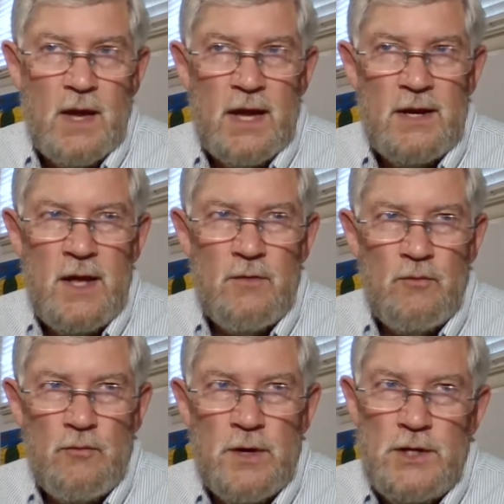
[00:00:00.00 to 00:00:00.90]
not
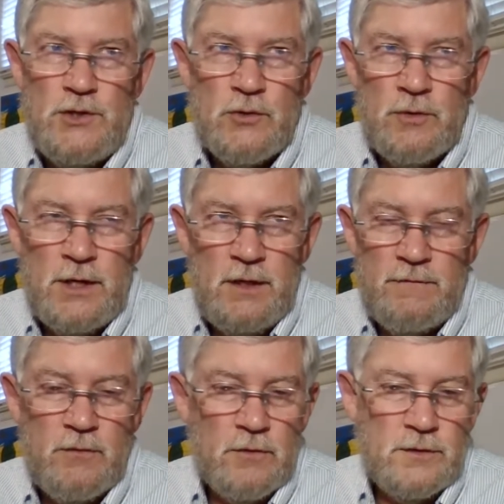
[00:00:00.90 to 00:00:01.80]
rejoined the
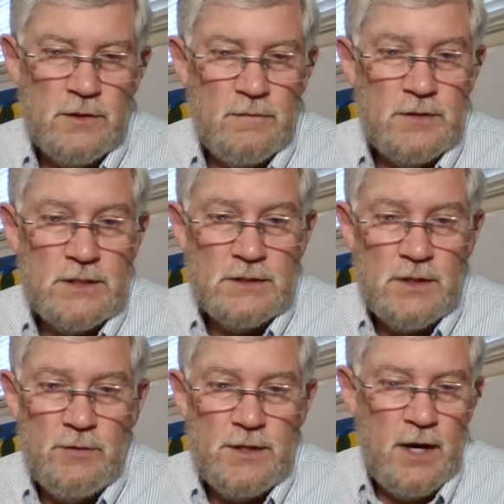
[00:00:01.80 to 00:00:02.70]
Foreign Service because
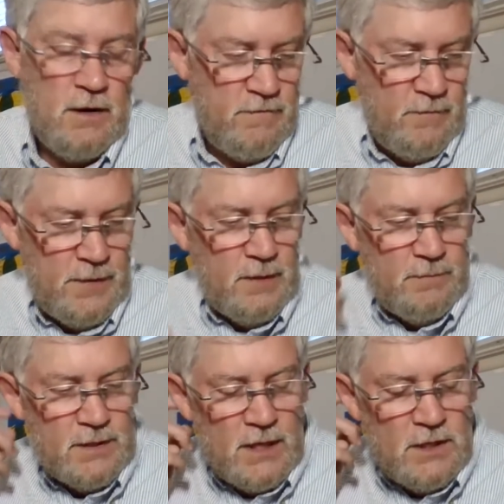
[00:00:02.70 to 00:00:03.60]
I'd retired from them,
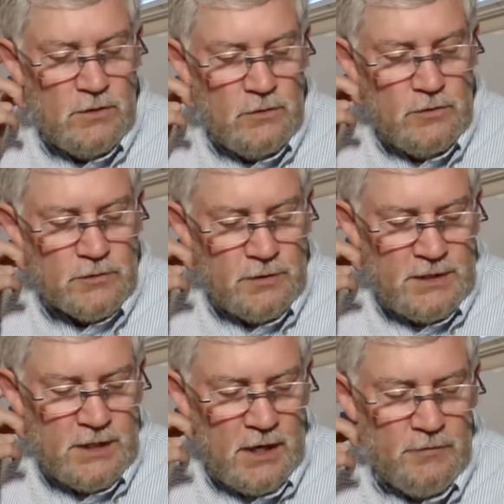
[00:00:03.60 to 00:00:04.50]
but they use
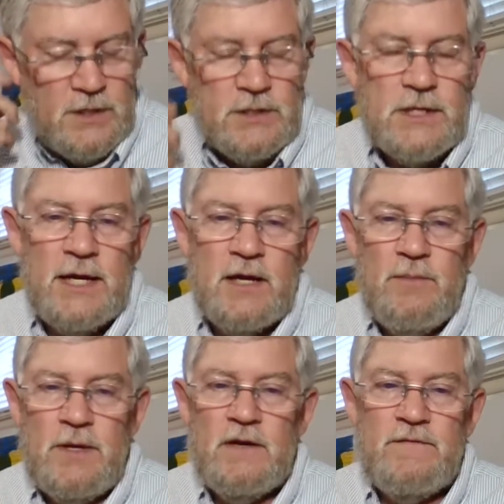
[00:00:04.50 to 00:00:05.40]
retirees like
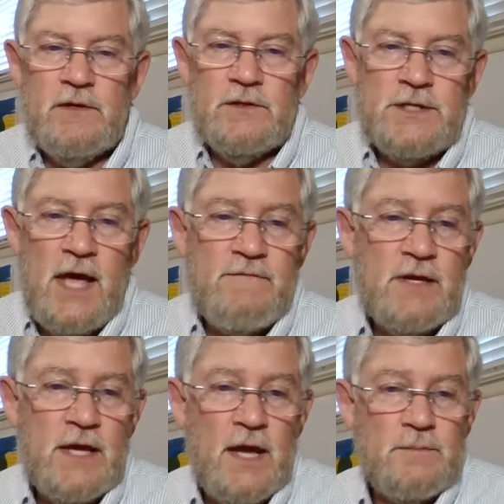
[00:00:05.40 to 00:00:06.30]
me to fill
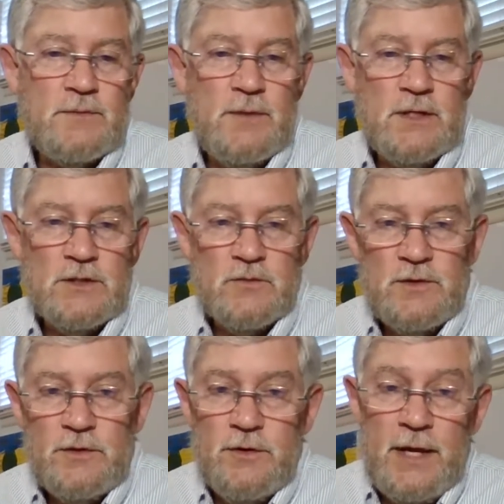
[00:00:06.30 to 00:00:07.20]
staffing gaps because
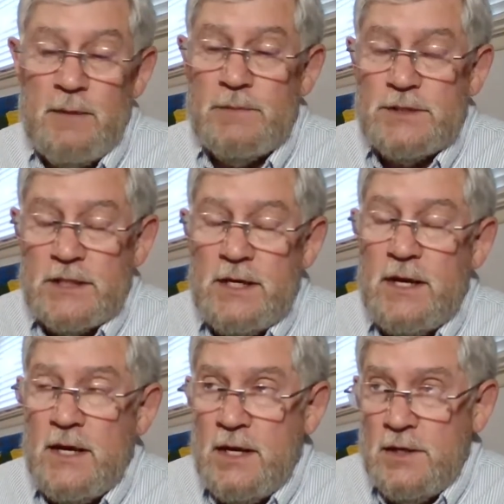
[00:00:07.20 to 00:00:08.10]
when you're an embassy,
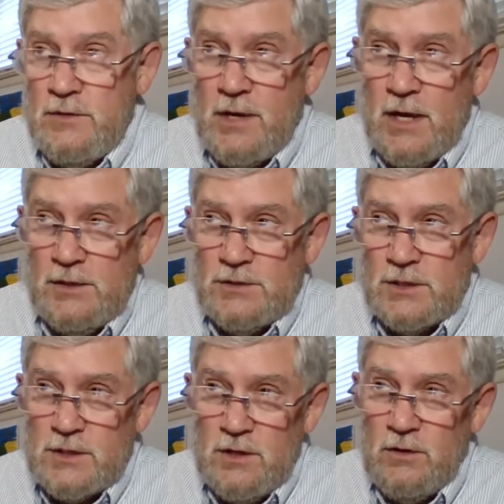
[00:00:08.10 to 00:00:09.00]
you can't
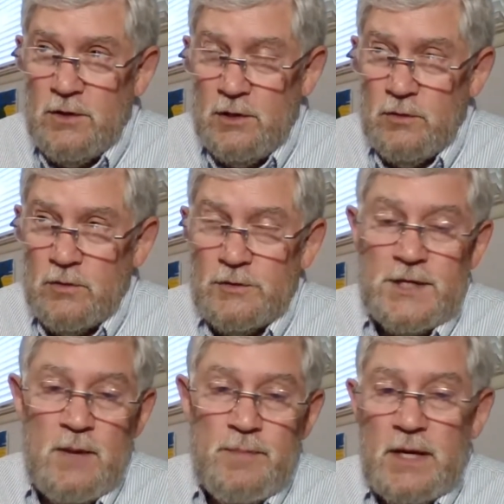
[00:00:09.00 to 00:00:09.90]
just call the local
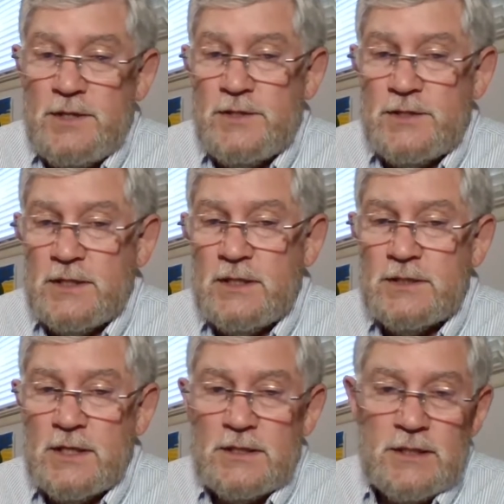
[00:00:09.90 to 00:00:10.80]
temp agency and
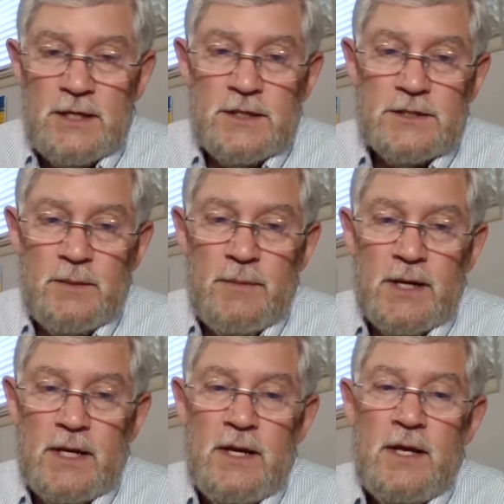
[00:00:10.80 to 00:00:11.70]
say, send us somebody.